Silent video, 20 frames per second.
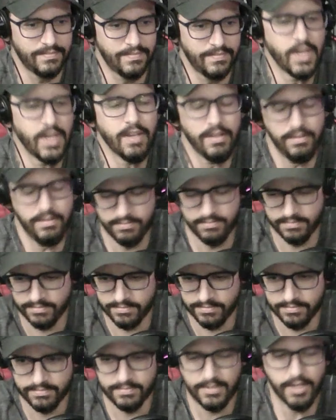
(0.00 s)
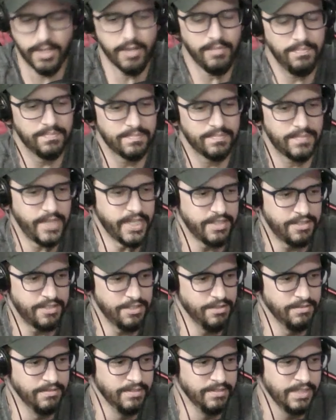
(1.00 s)
Yeah. Yep. That
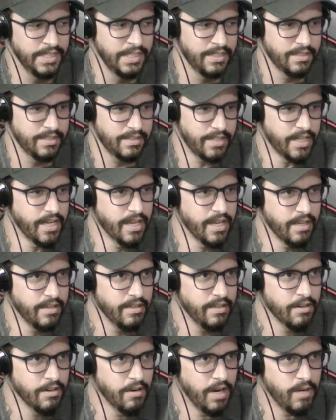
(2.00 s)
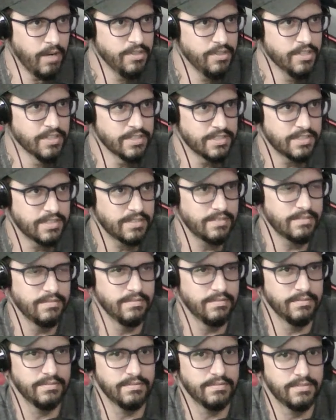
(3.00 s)
too. And I, you know, I would just
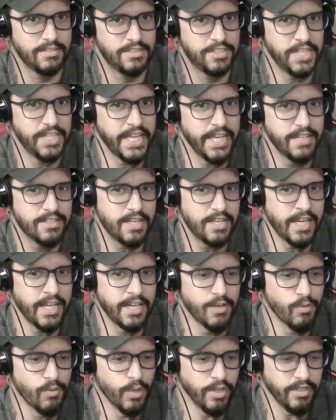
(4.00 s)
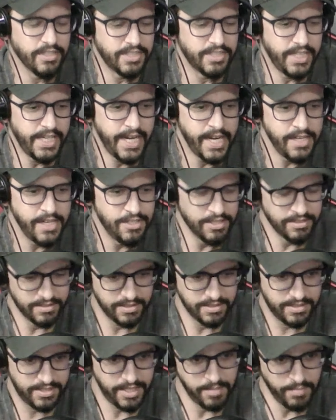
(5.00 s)
say to any real estate
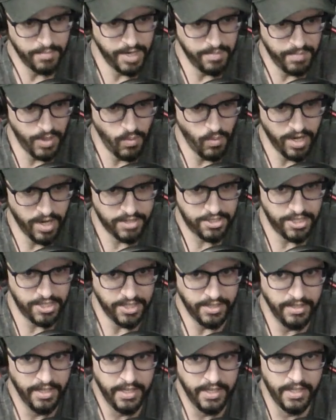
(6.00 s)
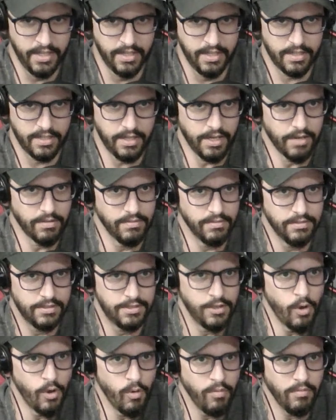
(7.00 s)
agents that might be watching, you know,
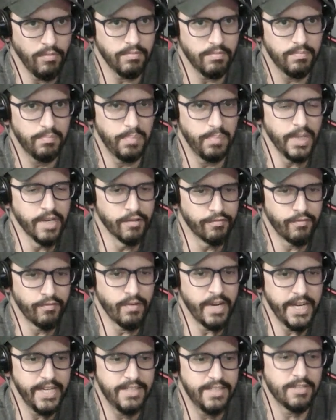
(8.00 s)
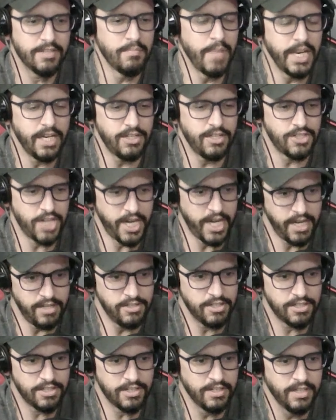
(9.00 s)
don't be afraid to make a
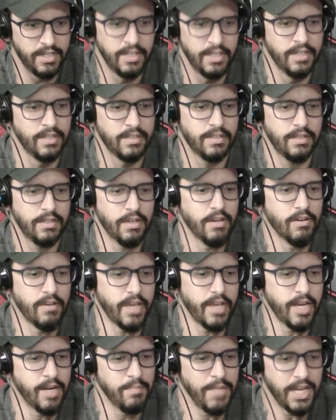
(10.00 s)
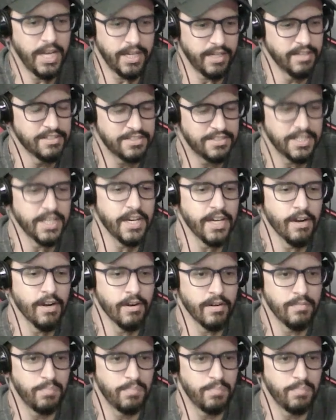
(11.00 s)
change. You know, and I'm not going to sit here and